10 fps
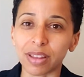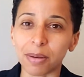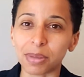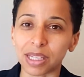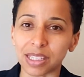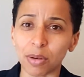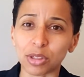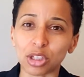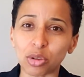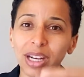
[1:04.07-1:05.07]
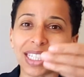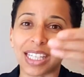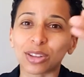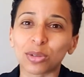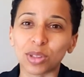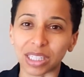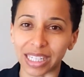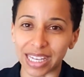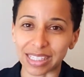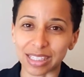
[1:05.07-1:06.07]
them because I was just trying to get through the
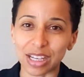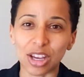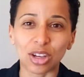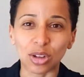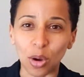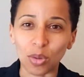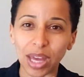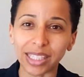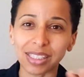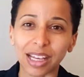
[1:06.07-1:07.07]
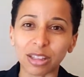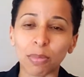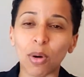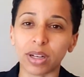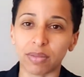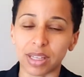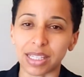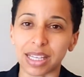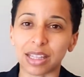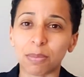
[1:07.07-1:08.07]
list. No, that's not the point of
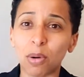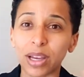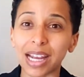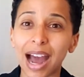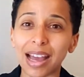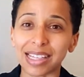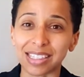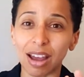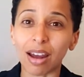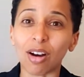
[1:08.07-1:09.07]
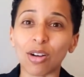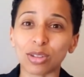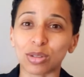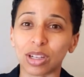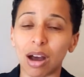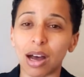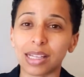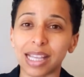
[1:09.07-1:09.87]
this. And the point is not also to cause